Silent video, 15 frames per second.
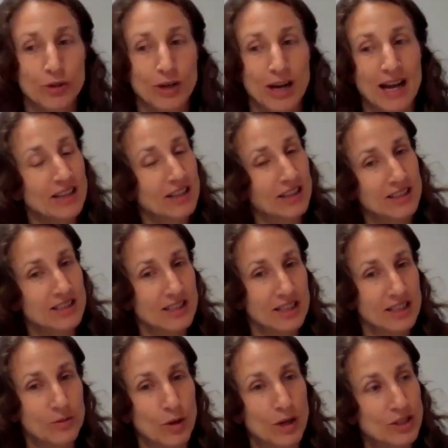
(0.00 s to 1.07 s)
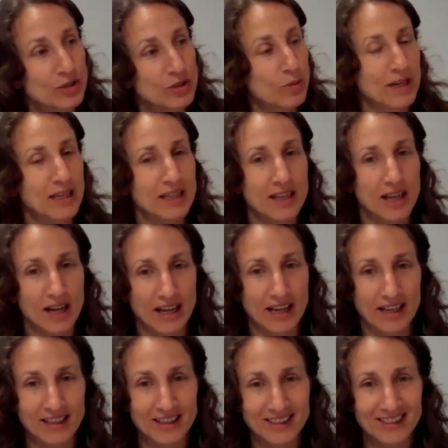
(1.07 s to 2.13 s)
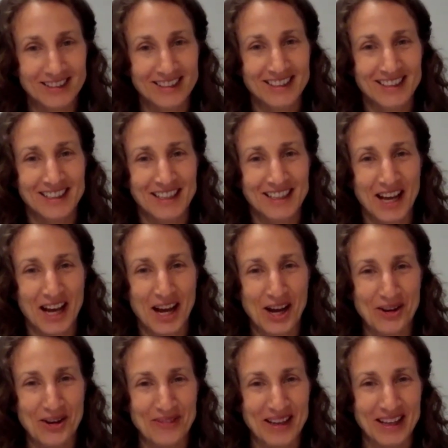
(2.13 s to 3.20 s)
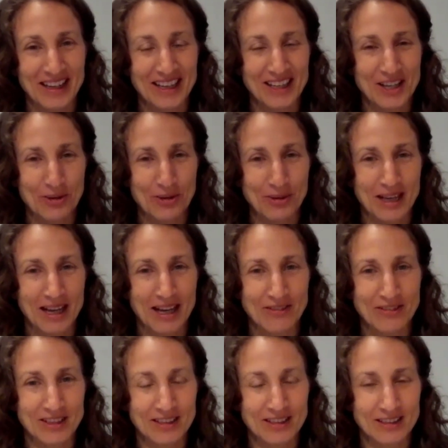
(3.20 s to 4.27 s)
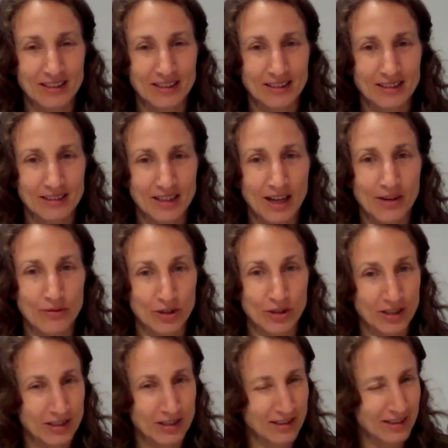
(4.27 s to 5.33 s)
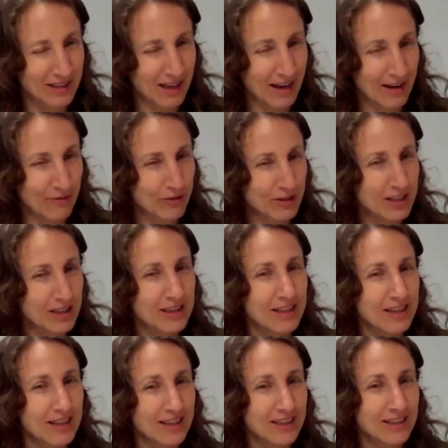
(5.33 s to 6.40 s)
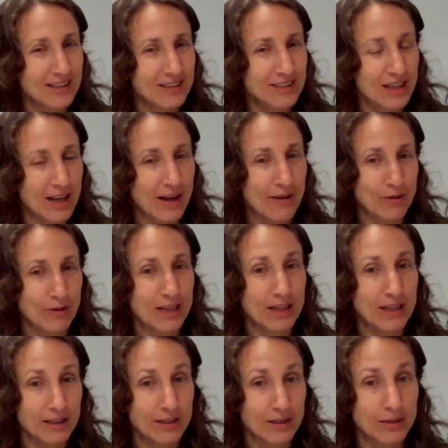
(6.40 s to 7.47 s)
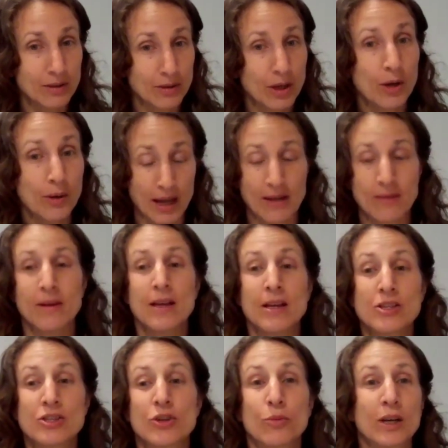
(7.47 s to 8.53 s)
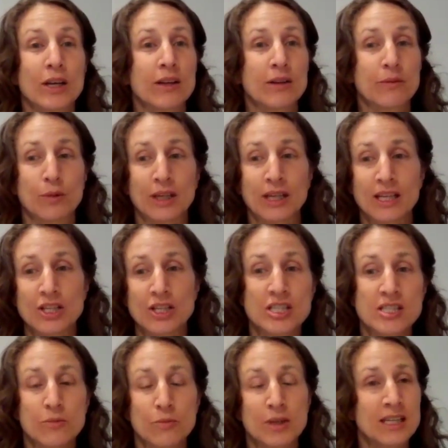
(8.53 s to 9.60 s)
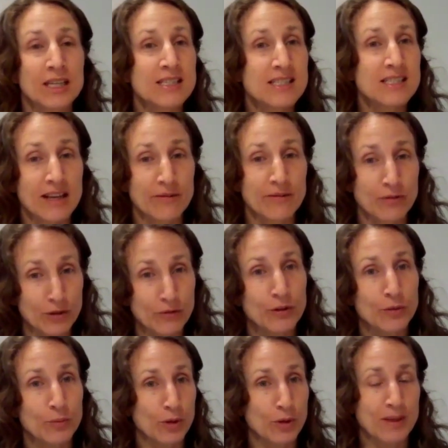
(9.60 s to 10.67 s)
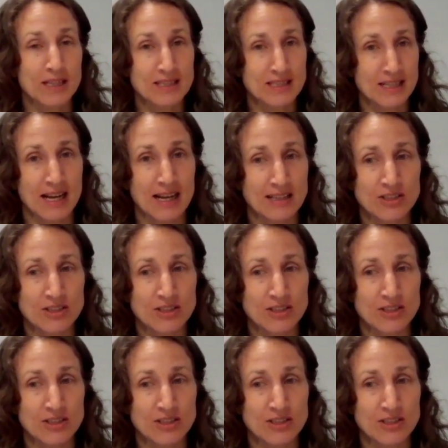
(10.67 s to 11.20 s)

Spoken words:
miraculously 1:29, and I know we haven't covered everything, have we? Okay, so we can stay for a few more minutes and